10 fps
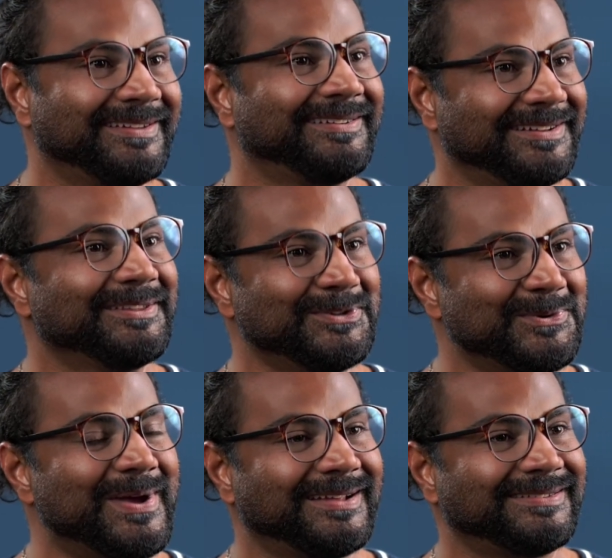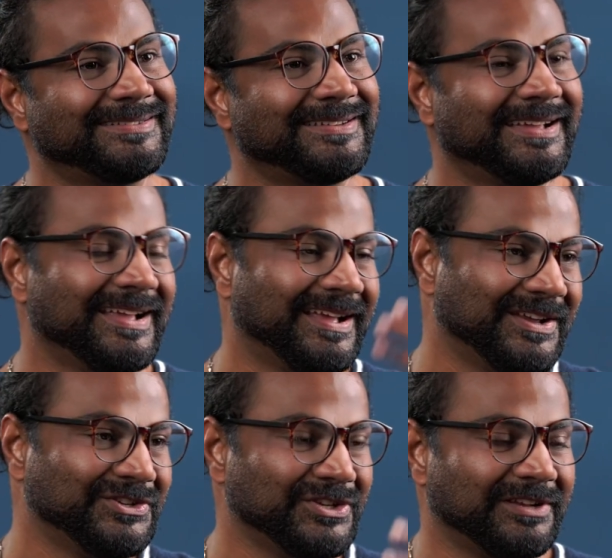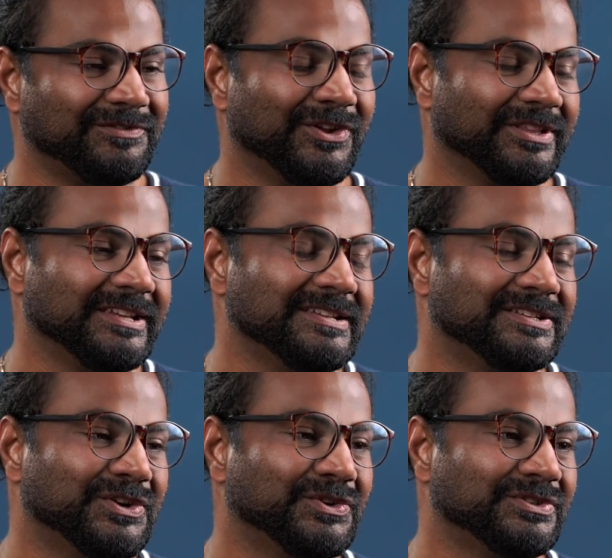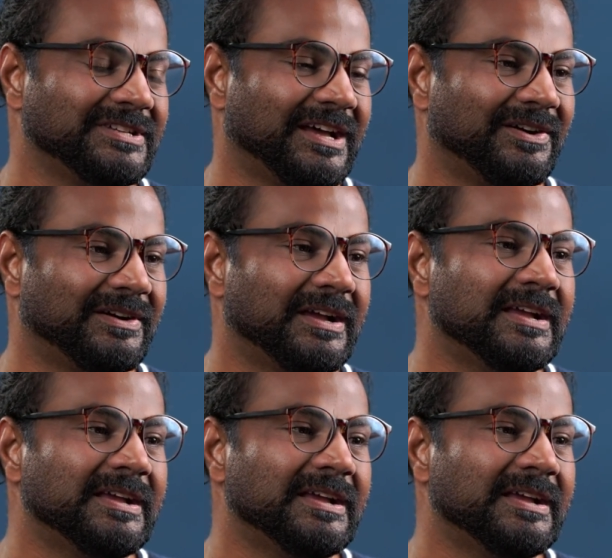here in the US, she lives on the East Coast now.